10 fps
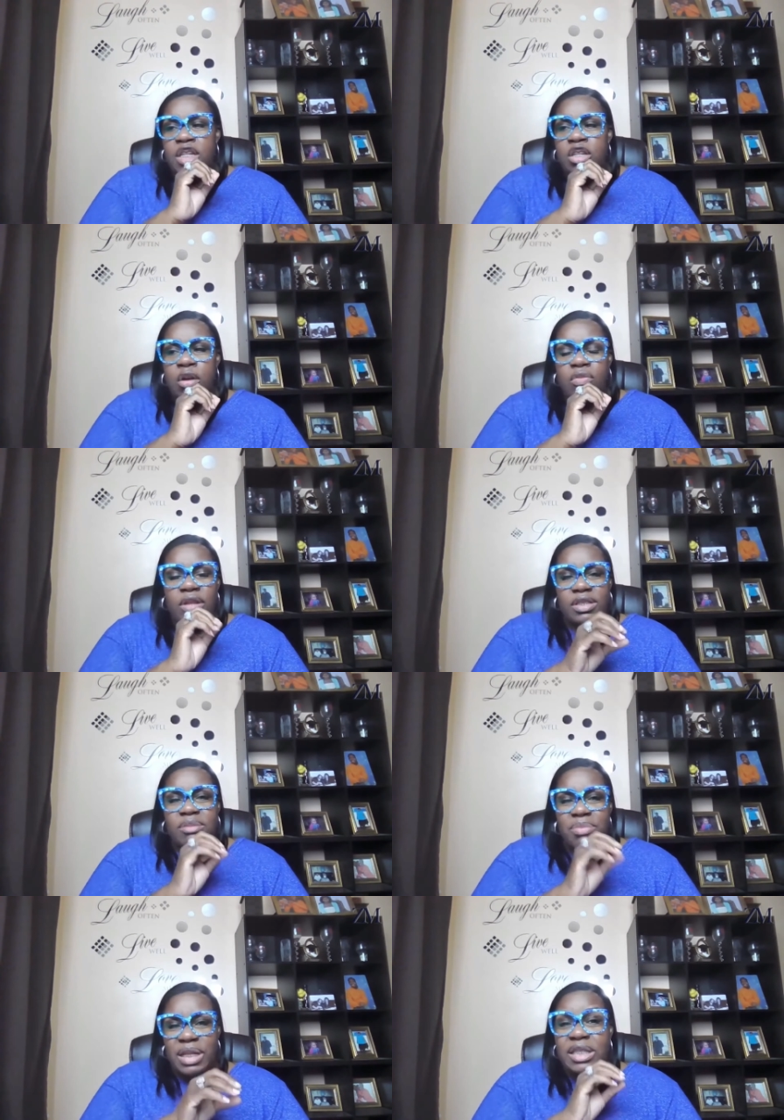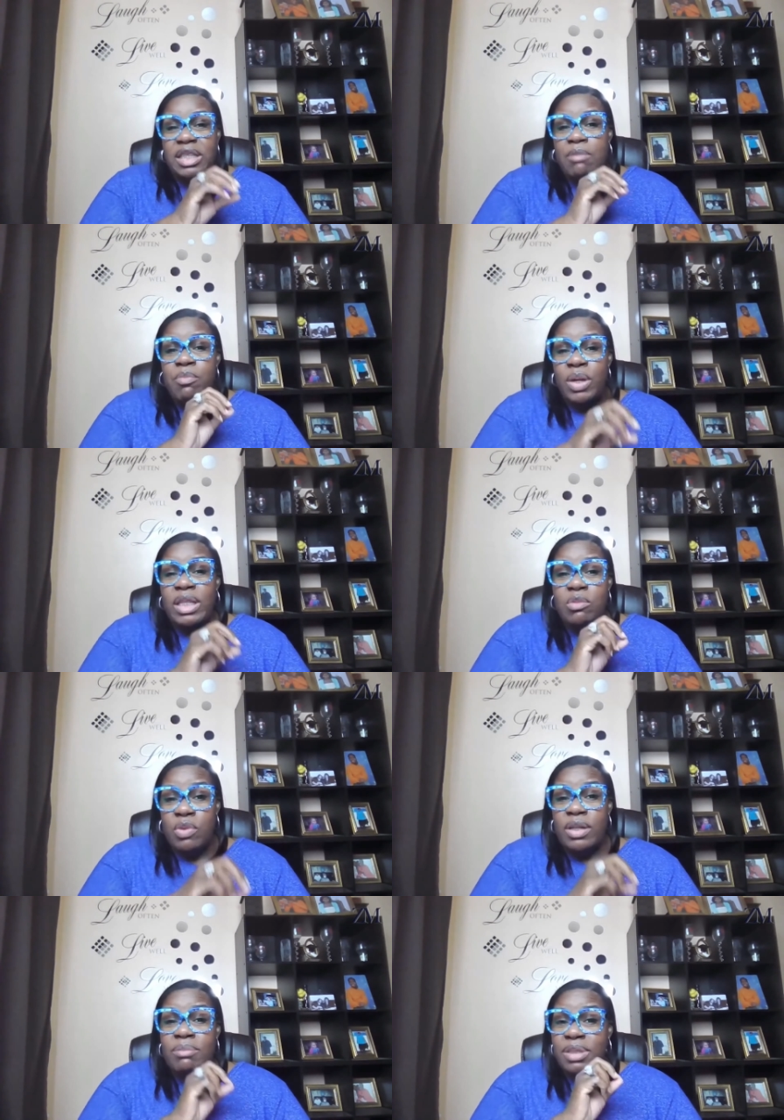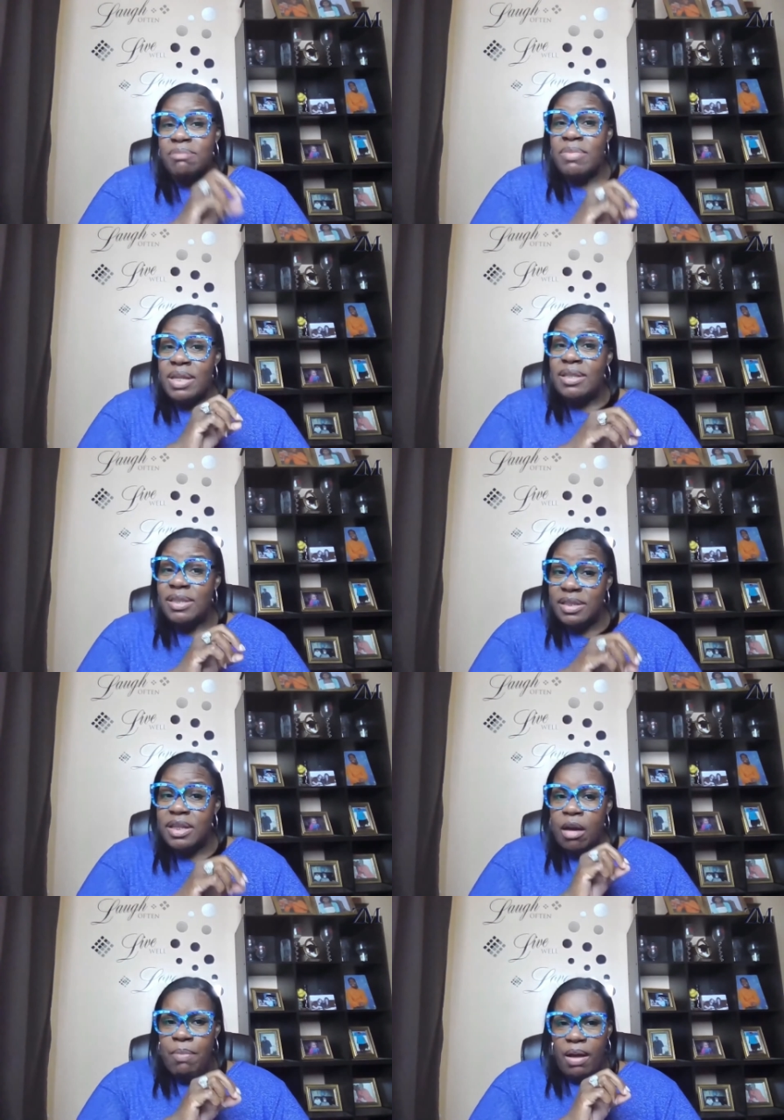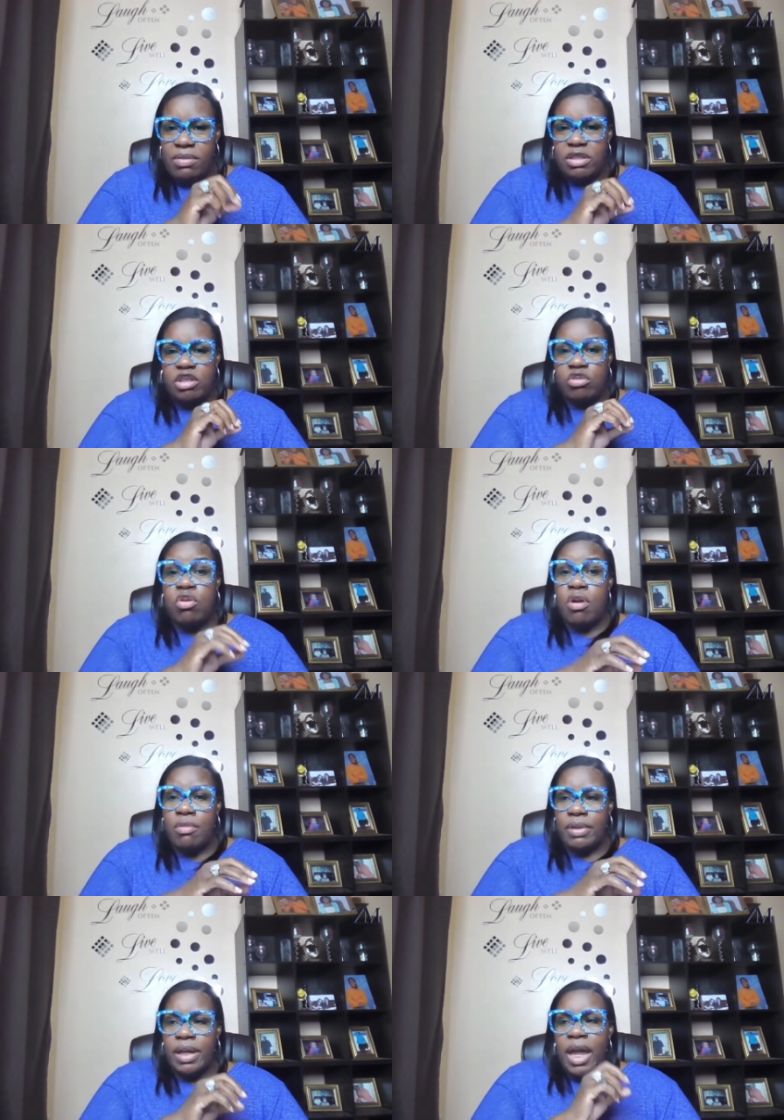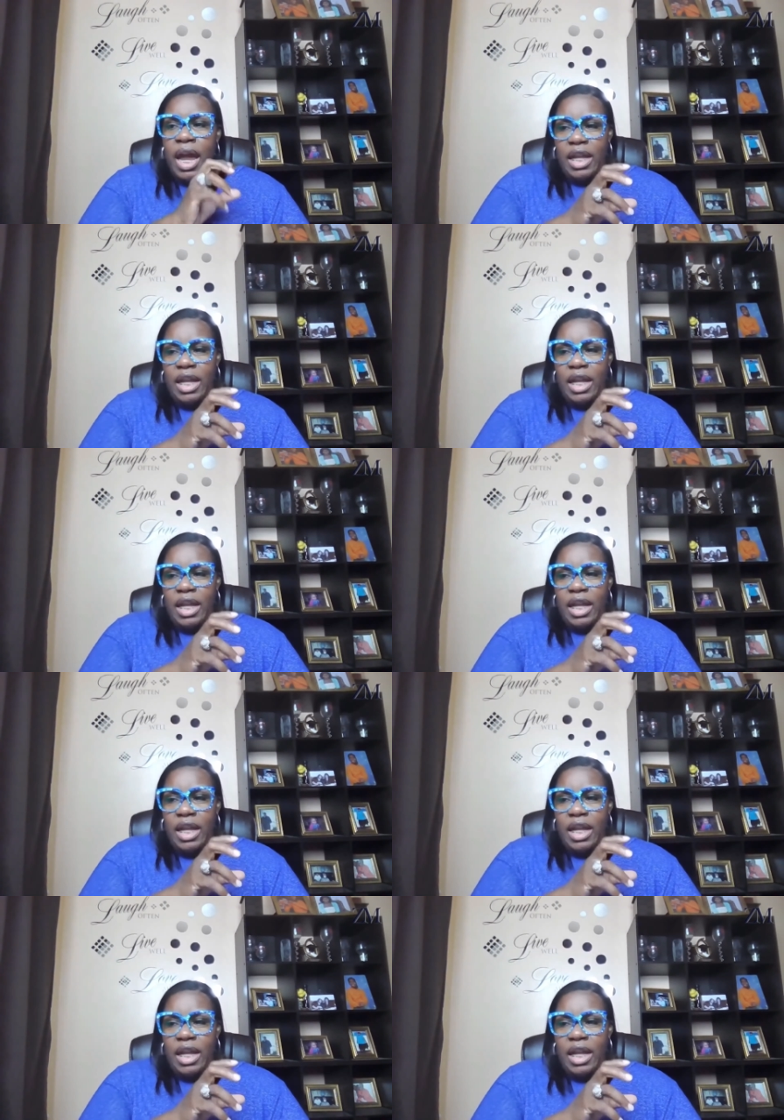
you know, there are some things that Wendy Williams missed about this story.